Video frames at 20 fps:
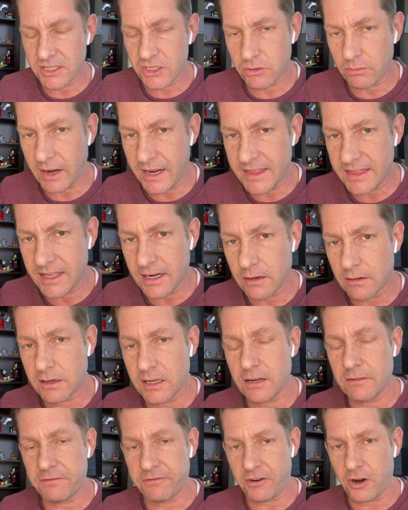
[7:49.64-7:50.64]
right there
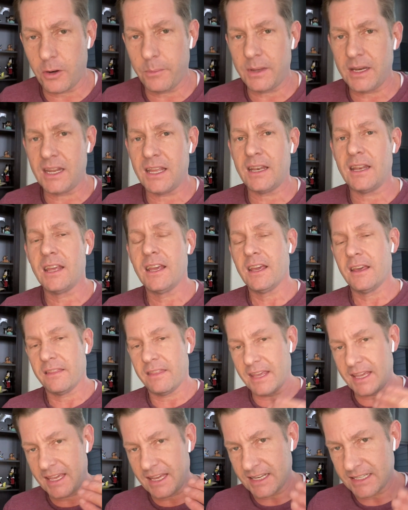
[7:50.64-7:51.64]
confirming it.
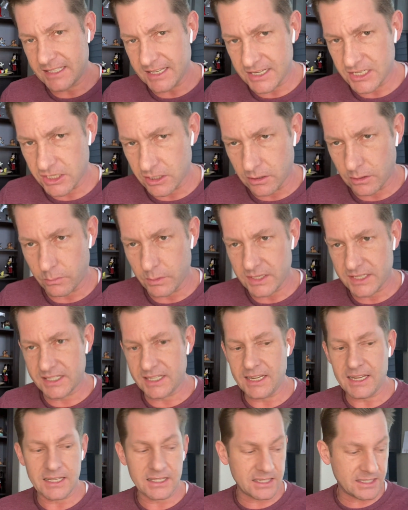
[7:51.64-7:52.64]
They get digital
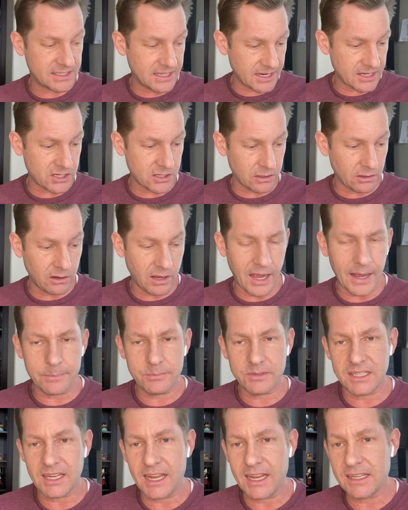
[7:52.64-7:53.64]
receipts, digital
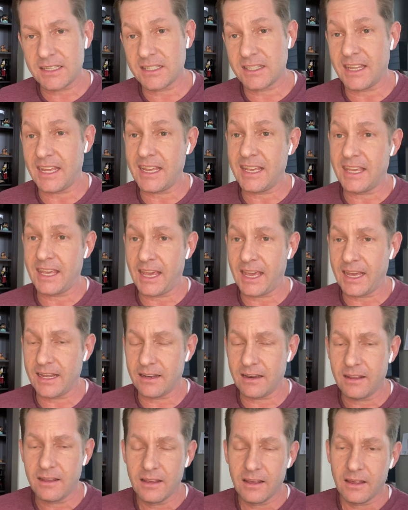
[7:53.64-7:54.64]
updates. They
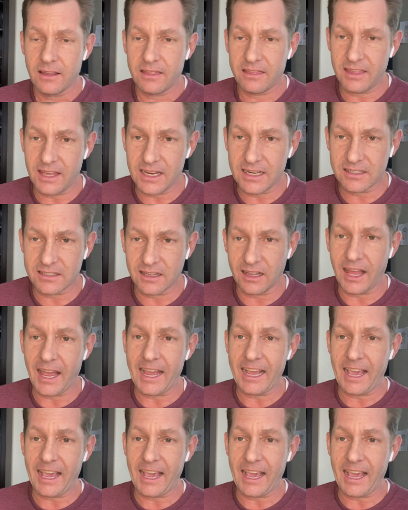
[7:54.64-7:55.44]
get things like